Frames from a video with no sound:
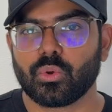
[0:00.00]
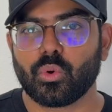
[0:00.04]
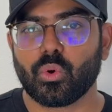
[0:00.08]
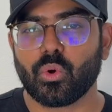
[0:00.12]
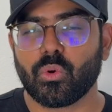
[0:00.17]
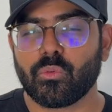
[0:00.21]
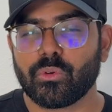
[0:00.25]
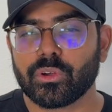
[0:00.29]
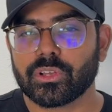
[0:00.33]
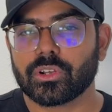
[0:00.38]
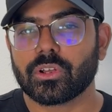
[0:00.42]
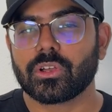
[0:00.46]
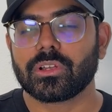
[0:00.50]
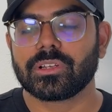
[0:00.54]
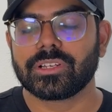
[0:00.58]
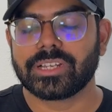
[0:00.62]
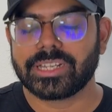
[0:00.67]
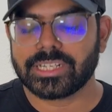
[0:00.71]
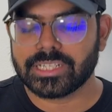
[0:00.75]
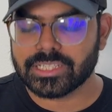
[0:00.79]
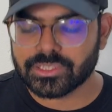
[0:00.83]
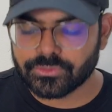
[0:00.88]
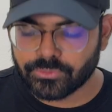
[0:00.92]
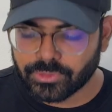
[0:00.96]
Overall,
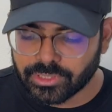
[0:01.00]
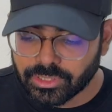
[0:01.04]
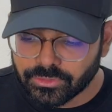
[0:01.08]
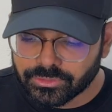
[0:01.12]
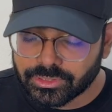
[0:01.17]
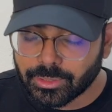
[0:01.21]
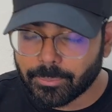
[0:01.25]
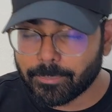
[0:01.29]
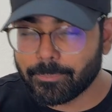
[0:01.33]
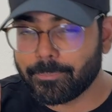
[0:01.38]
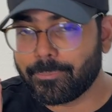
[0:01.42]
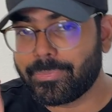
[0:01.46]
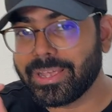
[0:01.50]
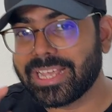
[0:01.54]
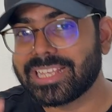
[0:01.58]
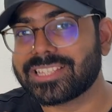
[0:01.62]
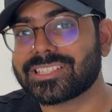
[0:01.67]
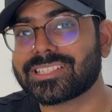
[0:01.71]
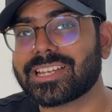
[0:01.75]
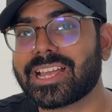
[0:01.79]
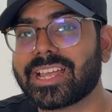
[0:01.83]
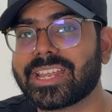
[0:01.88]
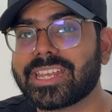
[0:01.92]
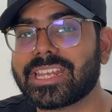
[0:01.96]
it is one of the
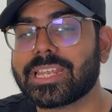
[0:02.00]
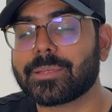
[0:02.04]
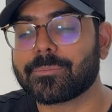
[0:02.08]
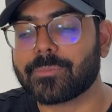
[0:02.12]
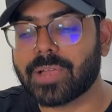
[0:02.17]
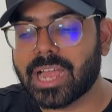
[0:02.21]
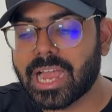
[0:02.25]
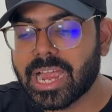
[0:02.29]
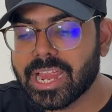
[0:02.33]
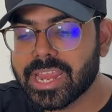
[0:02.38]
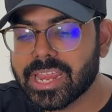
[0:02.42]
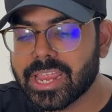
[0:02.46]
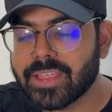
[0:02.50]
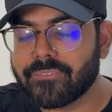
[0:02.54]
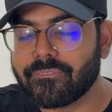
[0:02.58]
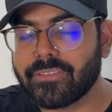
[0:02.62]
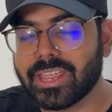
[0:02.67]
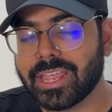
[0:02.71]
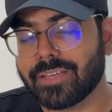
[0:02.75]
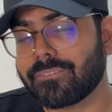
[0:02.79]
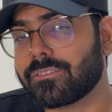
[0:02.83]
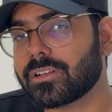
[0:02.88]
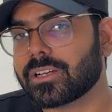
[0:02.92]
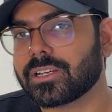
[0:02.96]
best IEM I have
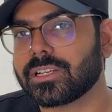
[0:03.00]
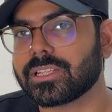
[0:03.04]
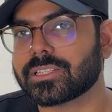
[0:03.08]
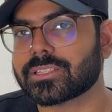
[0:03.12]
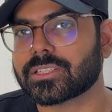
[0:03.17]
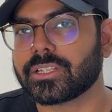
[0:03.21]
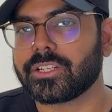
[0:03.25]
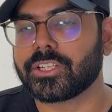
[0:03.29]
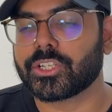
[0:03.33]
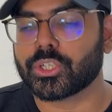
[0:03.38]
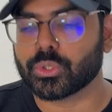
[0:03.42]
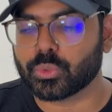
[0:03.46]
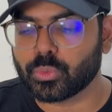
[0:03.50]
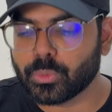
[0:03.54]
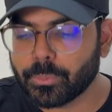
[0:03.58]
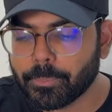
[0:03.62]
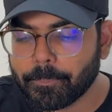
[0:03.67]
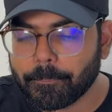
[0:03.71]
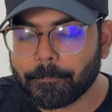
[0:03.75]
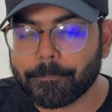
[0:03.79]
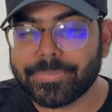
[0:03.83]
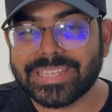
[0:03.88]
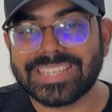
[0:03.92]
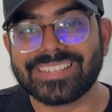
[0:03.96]
ever listened to,
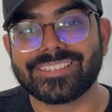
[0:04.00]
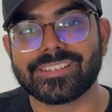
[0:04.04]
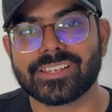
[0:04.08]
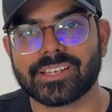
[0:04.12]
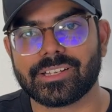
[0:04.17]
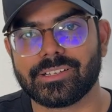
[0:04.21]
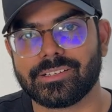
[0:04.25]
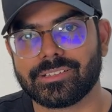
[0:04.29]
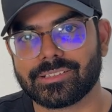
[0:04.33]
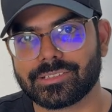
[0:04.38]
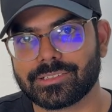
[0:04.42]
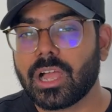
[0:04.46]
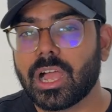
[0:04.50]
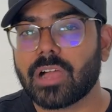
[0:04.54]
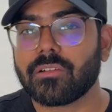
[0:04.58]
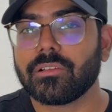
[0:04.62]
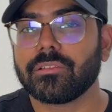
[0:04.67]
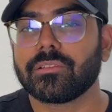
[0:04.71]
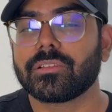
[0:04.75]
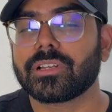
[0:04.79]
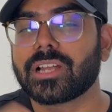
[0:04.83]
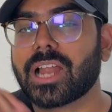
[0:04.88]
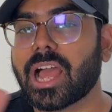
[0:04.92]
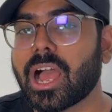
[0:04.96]
period.
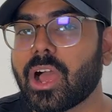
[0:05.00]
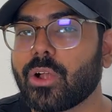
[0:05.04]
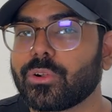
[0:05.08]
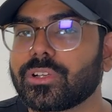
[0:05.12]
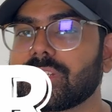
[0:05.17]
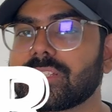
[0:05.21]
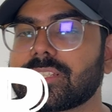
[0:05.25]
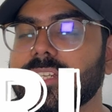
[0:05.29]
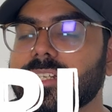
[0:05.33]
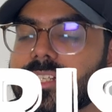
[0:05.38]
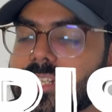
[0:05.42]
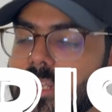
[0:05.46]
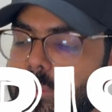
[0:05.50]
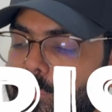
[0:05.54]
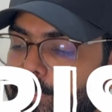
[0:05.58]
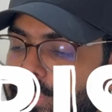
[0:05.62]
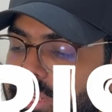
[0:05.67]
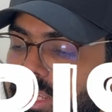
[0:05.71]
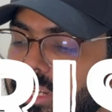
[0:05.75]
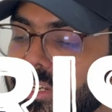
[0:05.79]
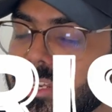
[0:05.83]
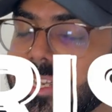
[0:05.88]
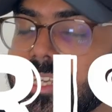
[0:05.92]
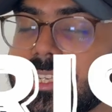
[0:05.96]
However, how does it
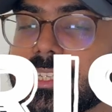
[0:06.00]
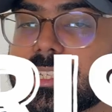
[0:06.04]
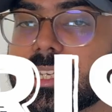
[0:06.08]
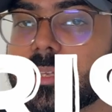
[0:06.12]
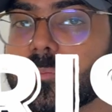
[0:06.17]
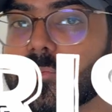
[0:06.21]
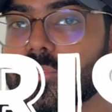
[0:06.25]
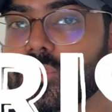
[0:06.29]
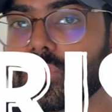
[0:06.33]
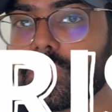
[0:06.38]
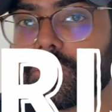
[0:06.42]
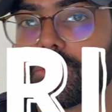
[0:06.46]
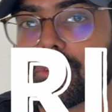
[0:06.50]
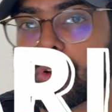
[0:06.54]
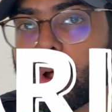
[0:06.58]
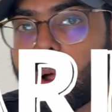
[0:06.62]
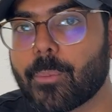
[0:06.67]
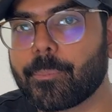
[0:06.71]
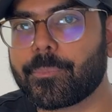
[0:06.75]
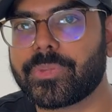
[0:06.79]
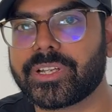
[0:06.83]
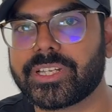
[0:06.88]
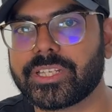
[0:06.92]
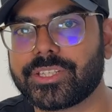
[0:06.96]
compare in terms of
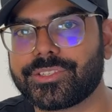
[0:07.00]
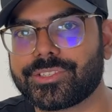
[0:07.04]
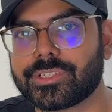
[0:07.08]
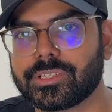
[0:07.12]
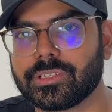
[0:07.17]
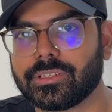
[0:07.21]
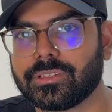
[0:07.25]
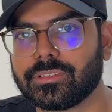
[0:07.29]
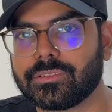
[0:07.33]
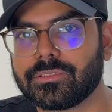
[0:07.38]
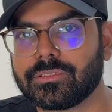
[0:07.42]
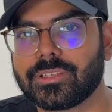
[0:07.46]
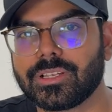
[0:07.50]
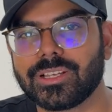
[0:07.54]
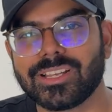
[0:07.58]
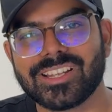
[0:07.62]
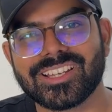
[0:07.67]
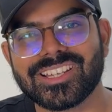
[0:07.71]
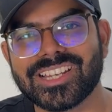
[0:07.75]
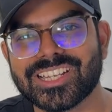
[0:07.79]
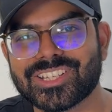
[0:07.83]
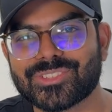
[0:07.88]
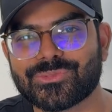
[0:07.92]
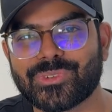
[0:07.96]
competition?
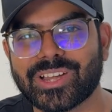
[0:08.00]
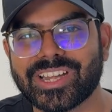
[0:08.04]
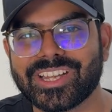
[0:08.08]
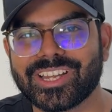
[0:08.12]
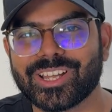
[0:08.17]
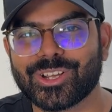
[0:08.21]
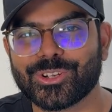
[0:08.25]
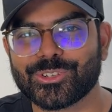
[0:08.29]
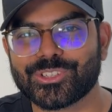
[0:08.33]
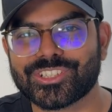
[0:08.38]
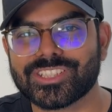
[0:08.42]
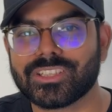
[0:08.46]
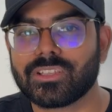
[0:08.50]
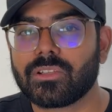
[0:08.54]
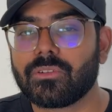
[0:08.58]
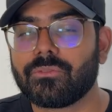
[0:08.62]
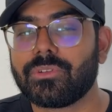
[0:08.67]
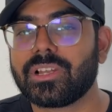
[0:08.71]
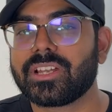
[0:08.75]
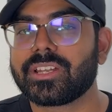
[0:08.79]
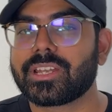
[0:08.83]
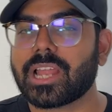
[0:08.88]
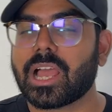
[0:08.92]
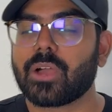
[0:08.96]
Let's find out.
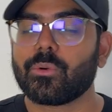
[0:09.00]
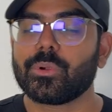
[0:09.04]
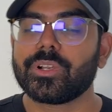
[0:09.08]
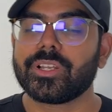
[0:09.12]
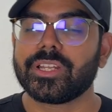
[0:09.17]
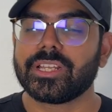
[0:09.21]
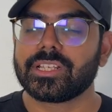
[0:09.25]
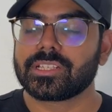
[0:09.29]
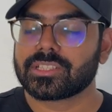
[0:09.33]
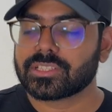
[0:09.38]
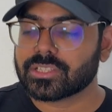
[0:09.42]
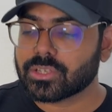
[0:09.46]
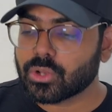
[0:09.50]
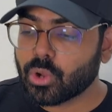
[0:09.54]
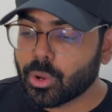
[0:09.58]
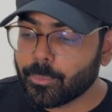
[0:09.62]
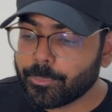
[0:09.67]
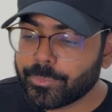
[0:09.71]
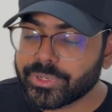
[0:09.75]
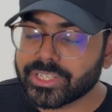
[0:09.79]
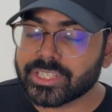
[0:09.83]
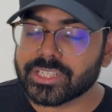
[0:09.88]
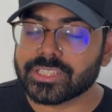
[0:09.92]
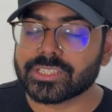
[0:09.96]
Well, nowadays
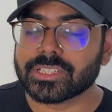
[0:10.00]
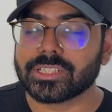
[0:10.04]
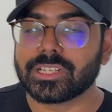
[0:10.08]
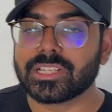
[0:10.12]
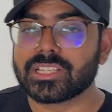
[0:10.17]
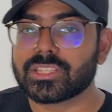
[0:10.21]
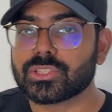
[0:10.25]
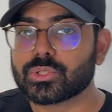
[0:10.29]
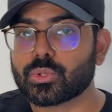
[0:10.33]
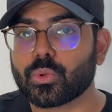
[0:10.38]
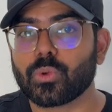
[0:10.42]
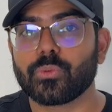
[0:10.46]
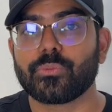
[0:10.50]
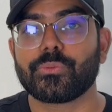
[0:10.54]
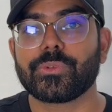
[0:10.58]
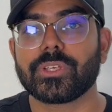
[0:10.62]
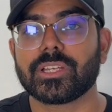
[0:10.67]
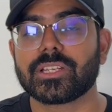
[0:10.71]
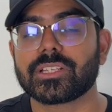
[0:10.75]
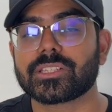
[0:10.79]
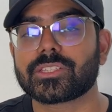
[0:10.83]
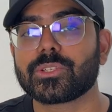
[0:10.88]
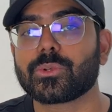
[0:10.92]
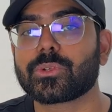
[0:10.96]
competition is so
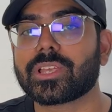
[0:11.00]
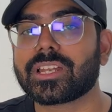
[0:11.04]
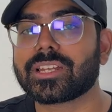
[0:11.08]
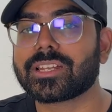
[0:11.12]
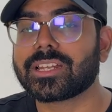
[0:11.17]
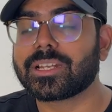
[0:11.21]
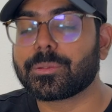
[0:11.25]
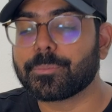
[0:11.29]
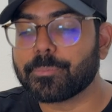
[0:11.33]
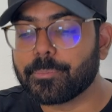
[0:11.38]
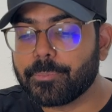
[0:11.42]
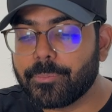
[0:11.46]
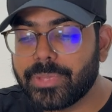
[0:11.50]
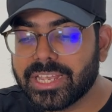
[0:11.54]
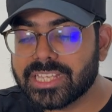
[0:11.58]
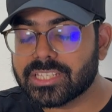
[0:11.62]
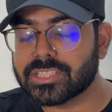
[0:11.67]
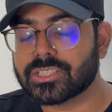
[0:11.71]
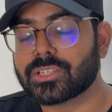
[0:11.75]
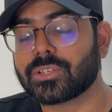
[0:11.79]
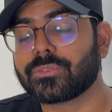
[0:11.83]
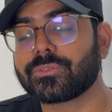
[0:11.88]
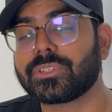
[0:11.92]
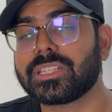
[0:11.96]
fierce you can get
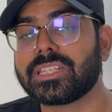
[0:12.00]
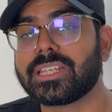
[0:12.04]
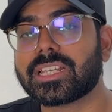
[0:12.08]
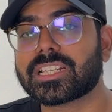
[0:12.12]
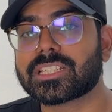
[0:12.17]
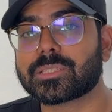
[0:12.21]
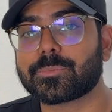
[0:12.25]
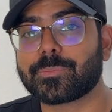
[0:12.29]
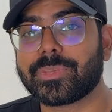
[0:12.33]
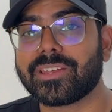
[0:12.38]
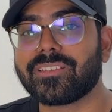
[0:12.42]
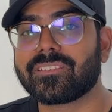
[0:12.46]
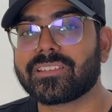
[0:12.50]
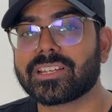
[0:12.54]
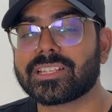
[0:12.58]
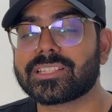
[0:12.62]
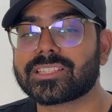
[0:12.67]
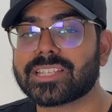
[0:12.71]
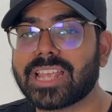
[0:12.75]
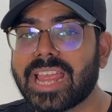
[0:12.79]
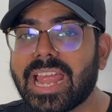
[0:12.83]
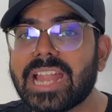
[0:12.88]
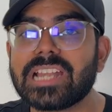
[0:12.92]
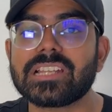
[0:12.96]
best of the
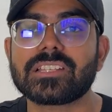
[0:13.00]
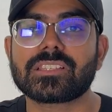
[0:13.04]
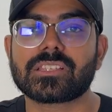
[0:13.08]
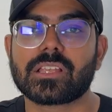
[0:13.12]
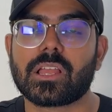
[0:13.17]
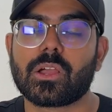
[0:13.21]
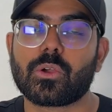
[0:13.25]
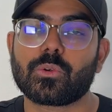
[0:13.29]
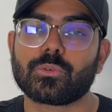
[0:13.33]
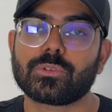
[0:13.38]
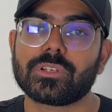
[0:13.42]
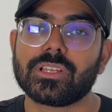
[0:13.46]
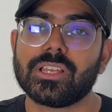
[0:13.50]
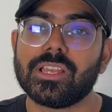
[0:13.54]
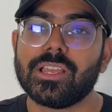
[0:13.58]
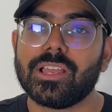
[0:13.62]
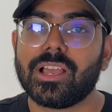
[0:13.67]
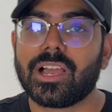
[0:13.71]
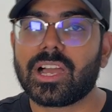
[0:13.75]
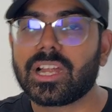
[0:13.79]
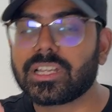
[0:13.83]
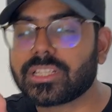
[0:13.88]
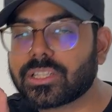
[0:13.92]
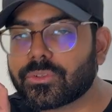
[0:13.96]
experience and sound
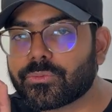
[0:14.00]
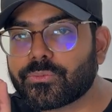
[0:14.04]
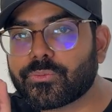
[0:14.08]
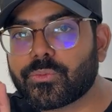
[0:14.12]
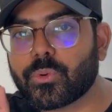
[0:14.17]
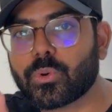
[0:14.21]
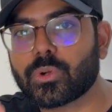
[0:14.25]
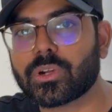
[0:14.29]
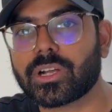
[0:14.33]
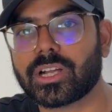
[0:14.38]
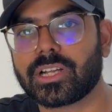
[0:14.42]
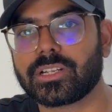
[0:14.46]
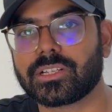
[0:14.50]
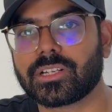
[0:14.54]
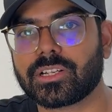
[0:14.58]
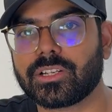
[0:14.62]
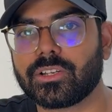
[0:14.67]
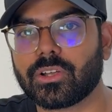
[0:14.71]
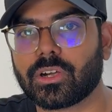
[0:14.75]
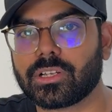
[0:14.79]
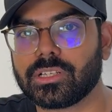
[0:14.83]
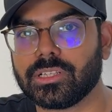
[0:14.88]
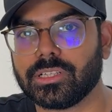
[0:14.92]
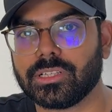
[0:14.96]
under
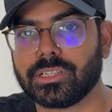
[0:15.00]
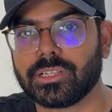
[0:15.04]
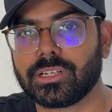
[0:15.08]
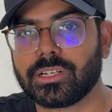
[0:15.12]
$400.